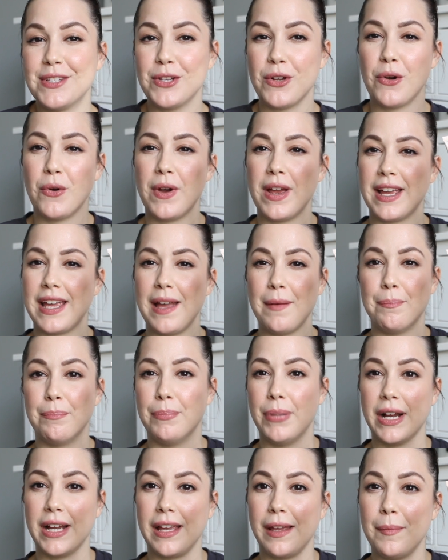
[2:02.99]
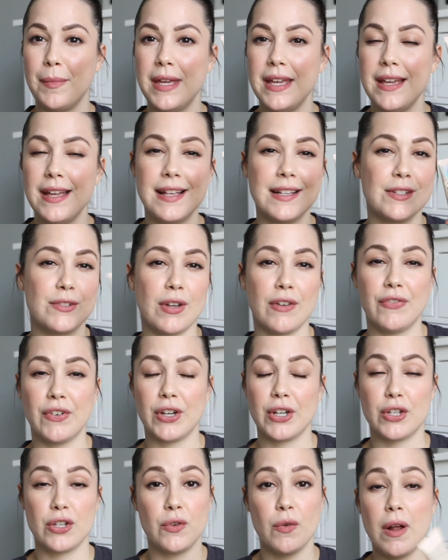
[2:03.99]
So it kept bugging me. And so I
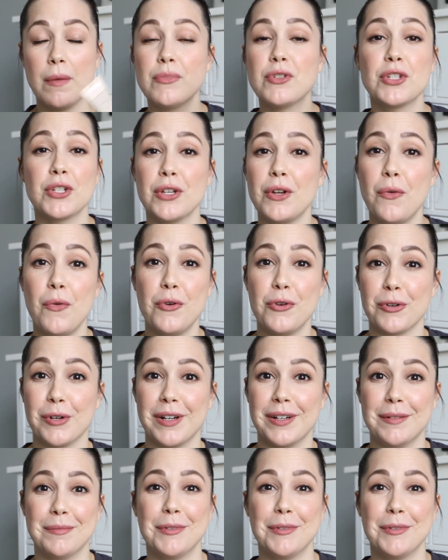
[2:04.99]
figured, you know, I'm just going to order.